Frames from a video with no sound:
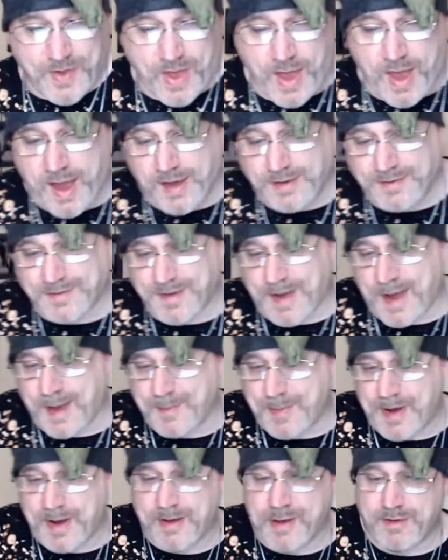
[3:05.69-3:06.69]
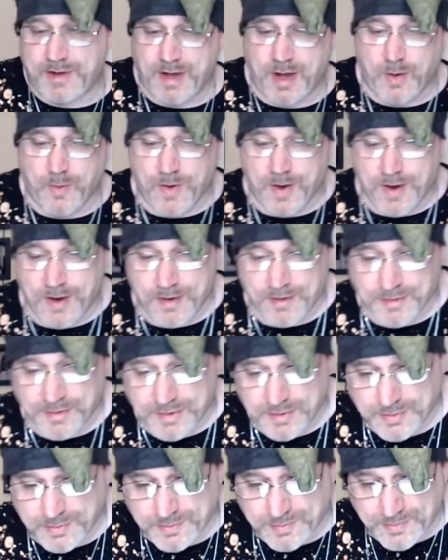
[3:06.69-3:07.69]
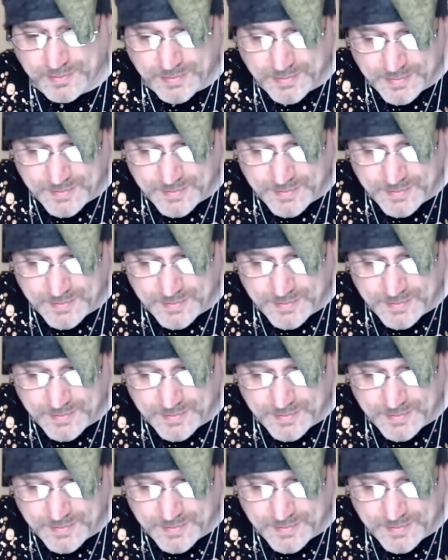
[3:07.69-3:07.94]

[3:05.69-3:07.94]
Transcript: Hi, Skyberry. How are you?